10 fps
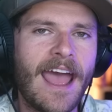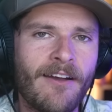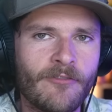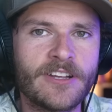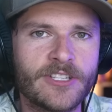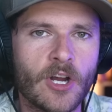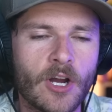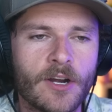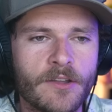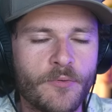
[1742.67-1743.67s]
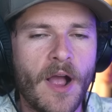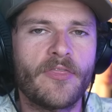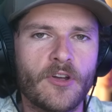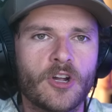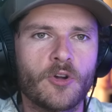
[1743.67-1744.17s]
at every turn
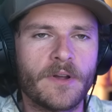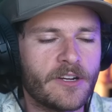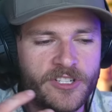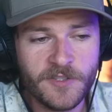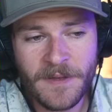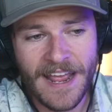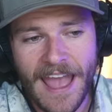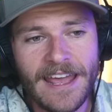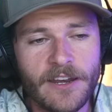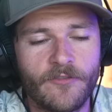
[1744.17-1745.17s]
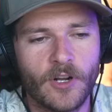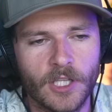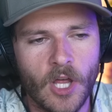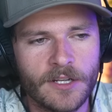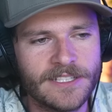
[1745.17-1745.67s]
throughout their career. She's been hated for
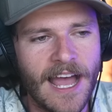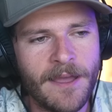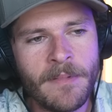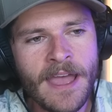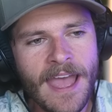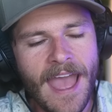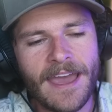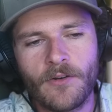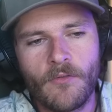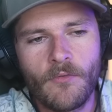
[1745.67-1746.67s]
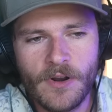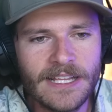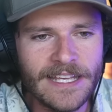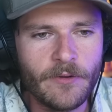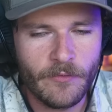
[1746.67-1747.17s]
a long time and
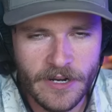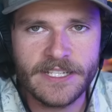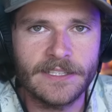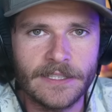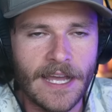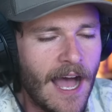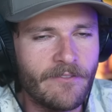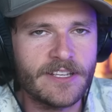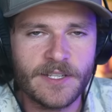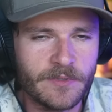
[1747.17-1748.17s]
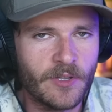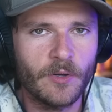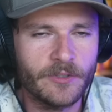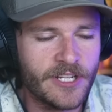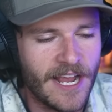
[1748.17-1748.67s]
really recently, obviously with the
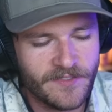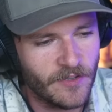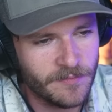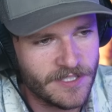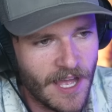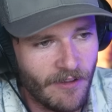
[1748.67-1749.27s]
whole Jacksfilms